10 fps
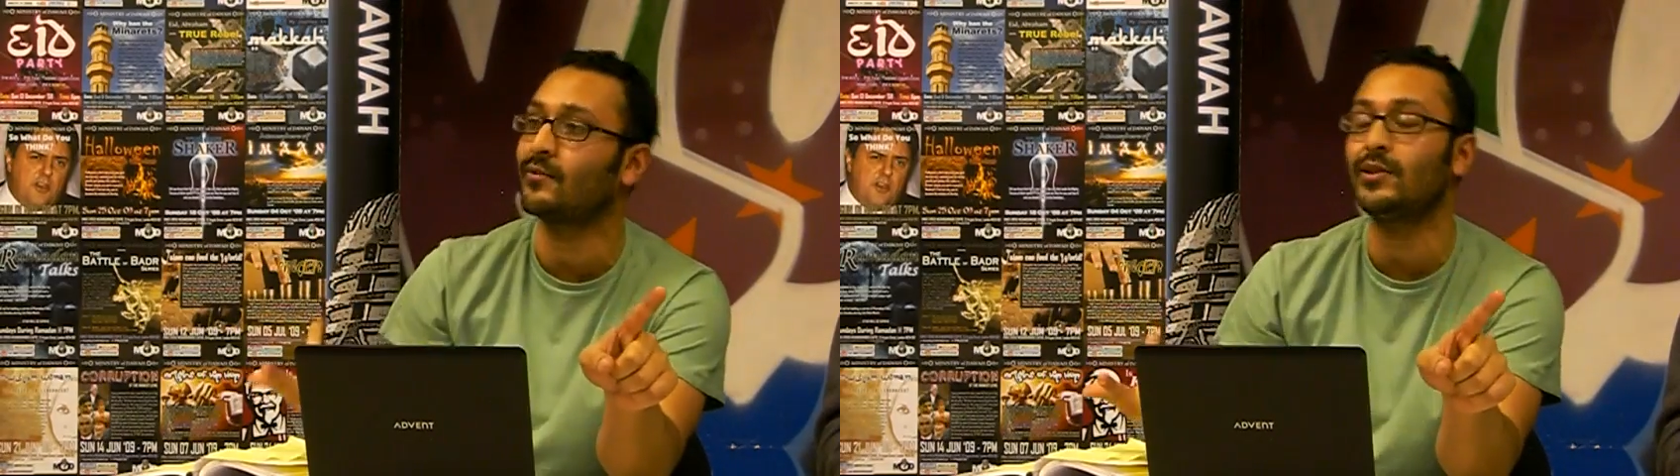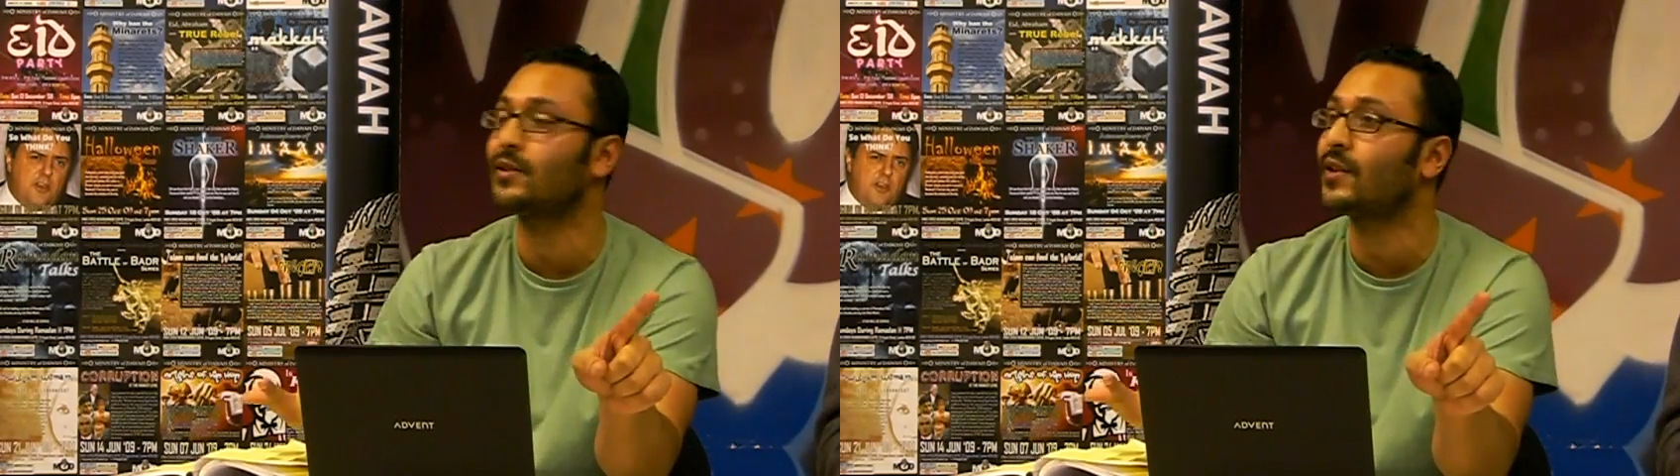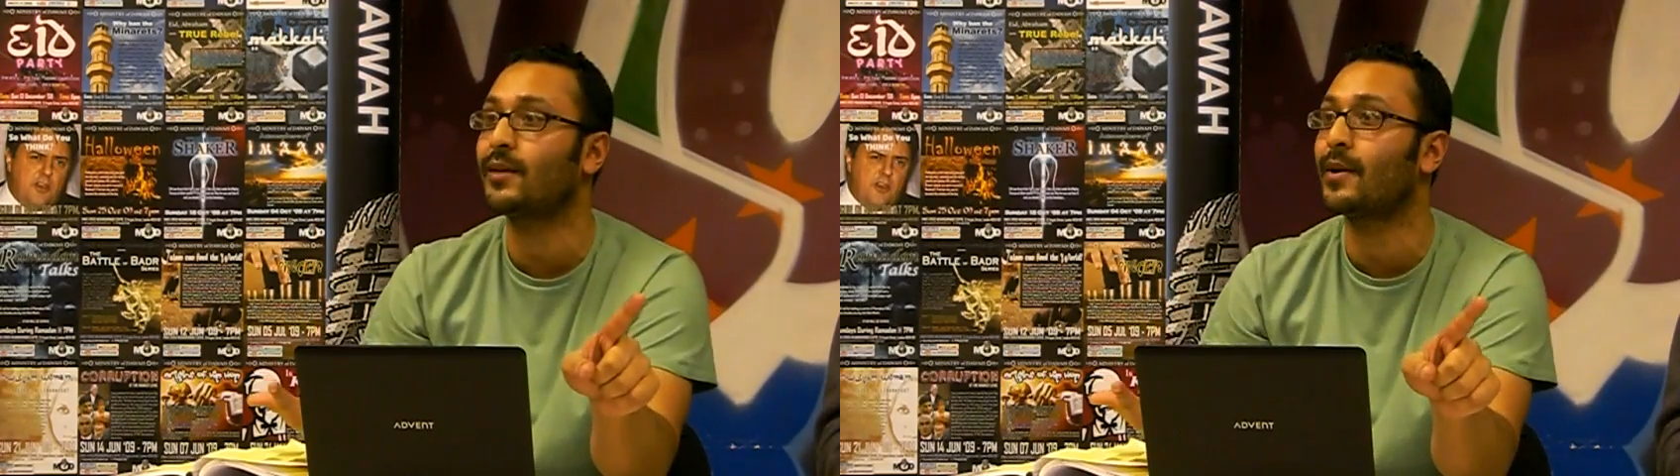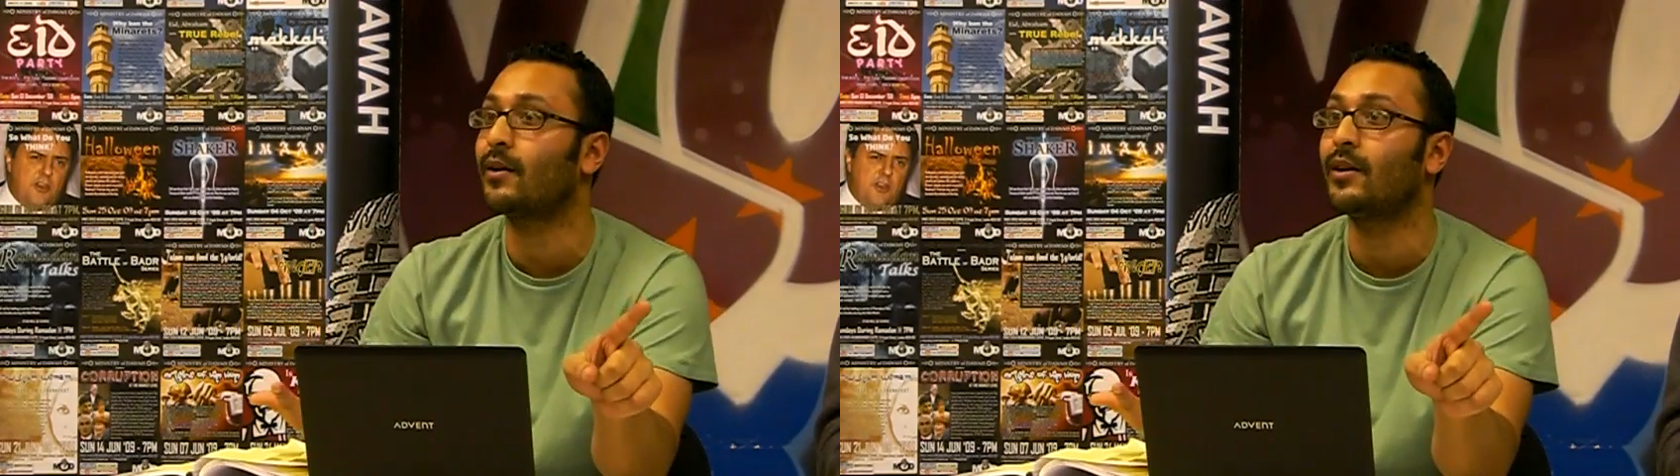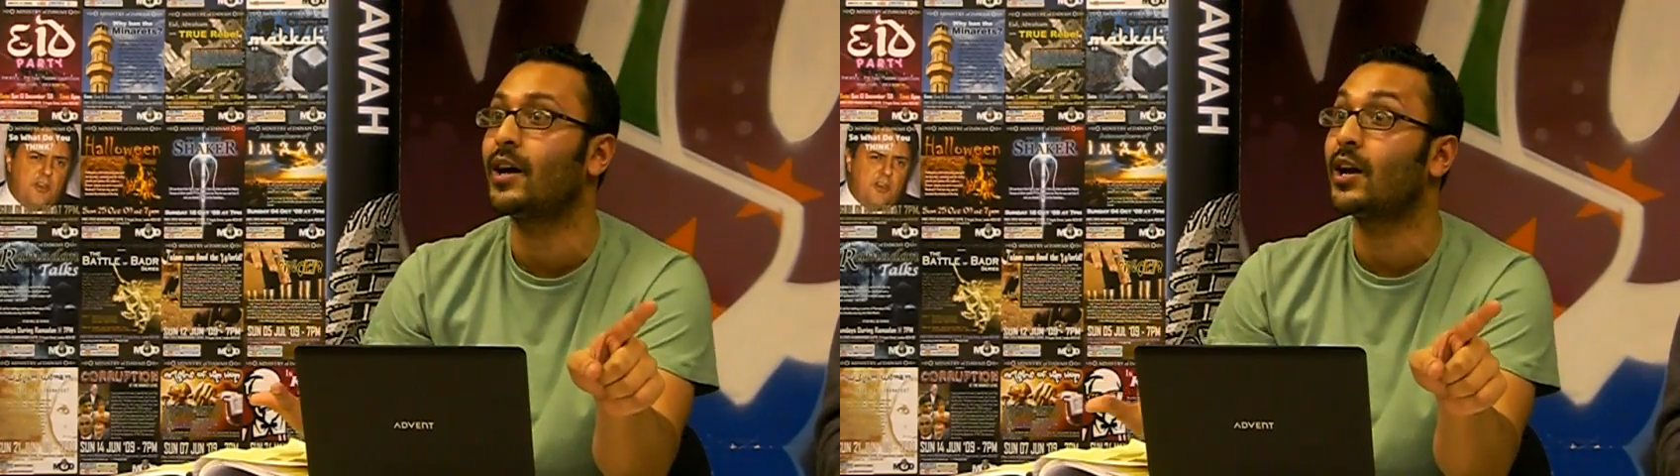We need to think
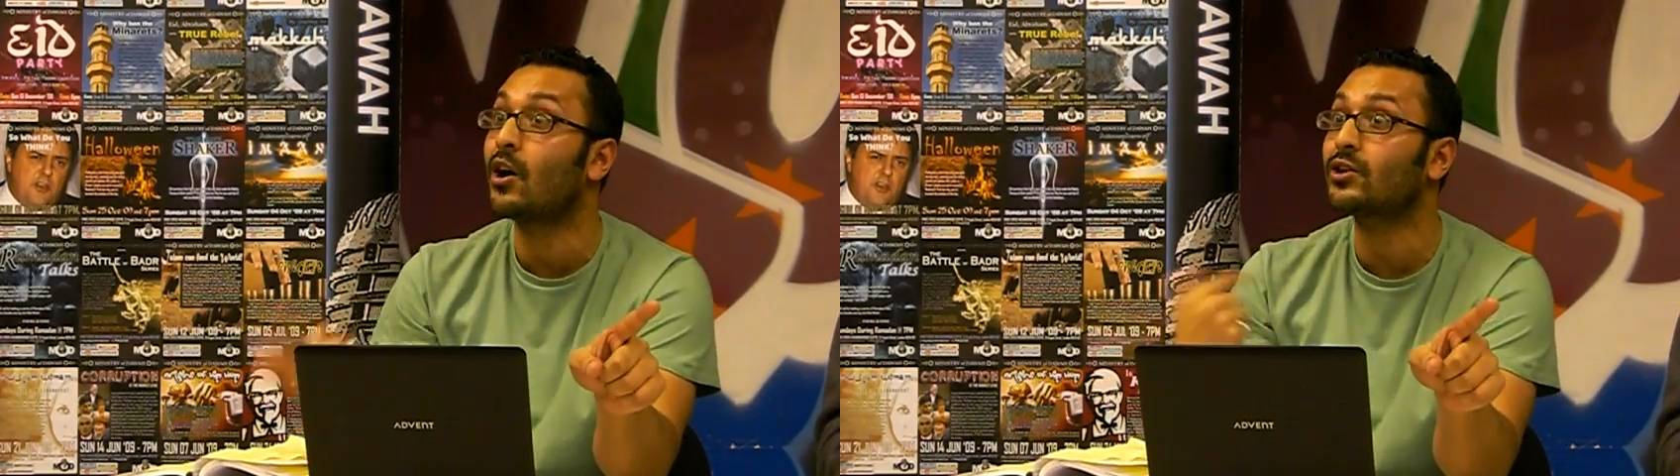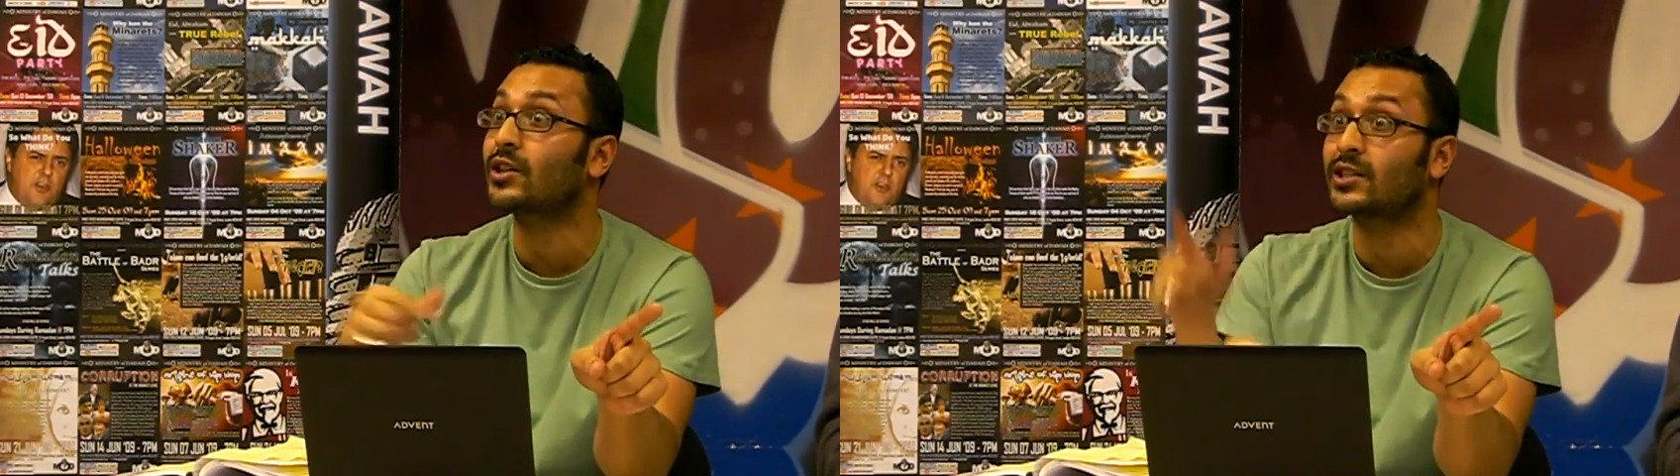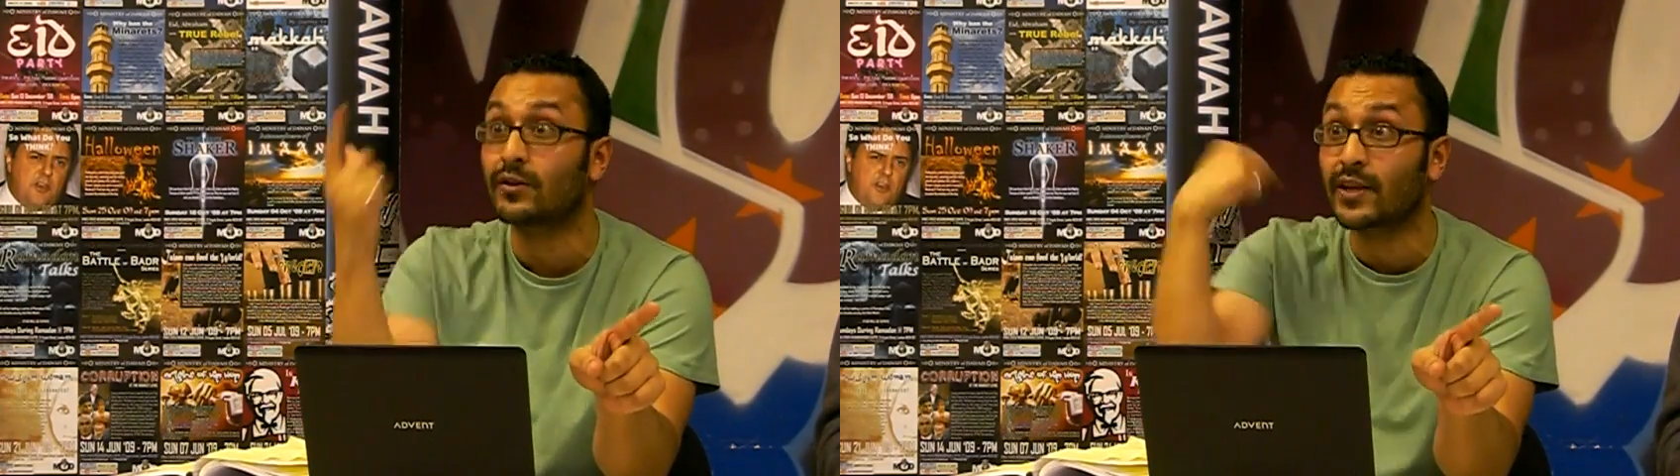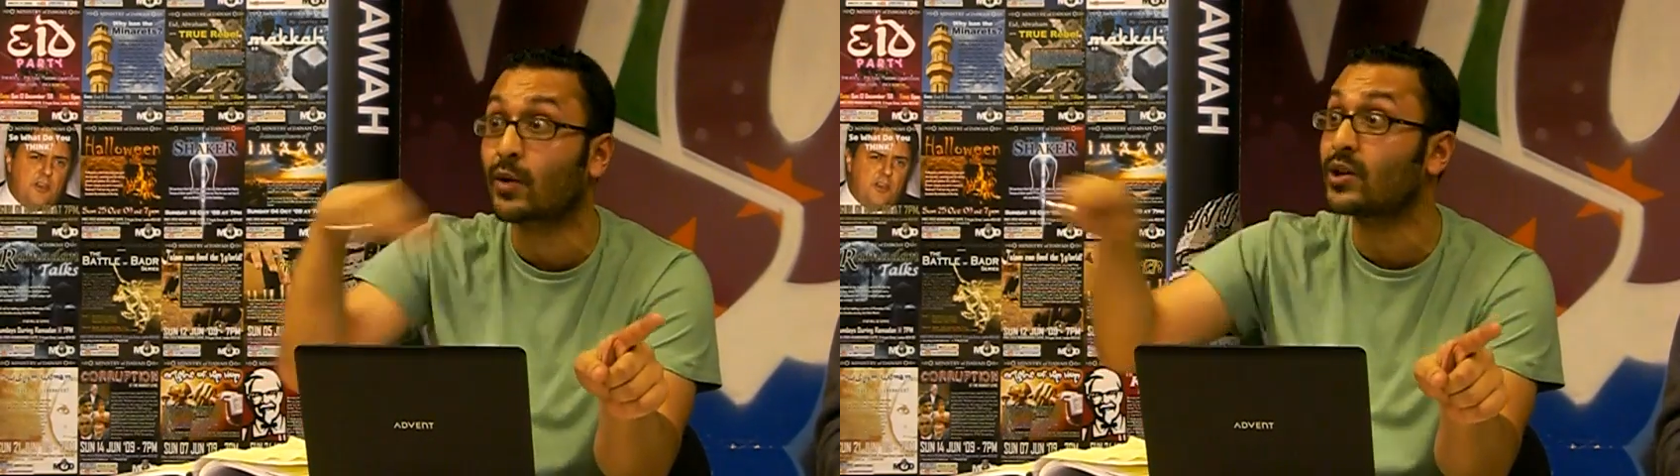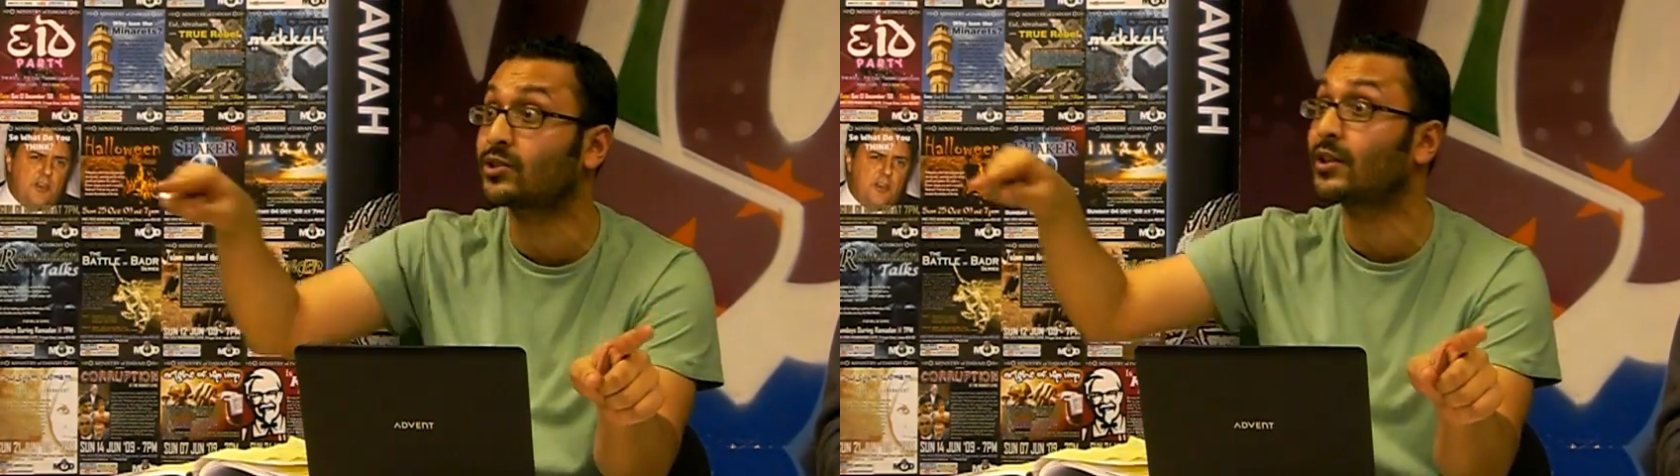about and ask ourselves that
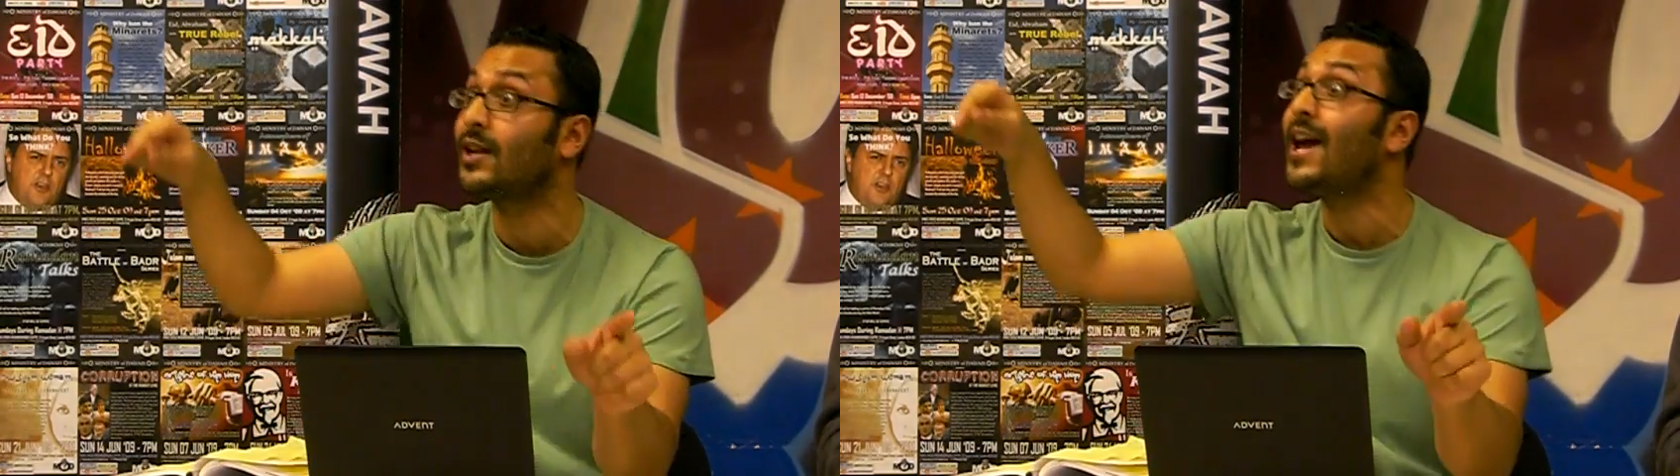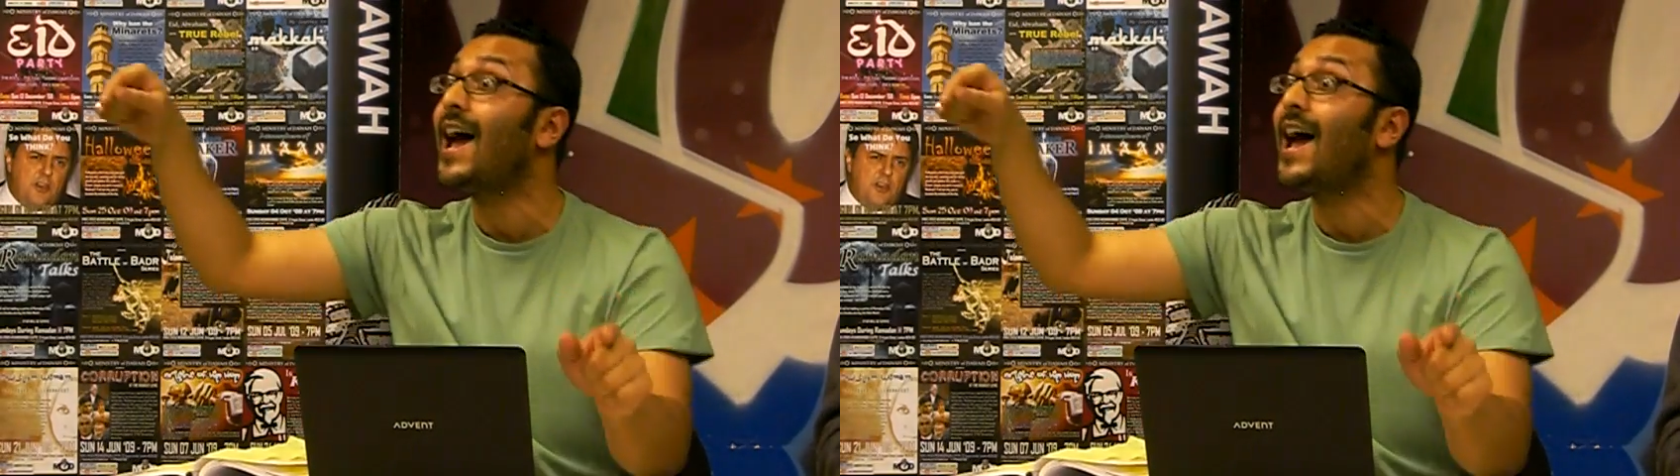question.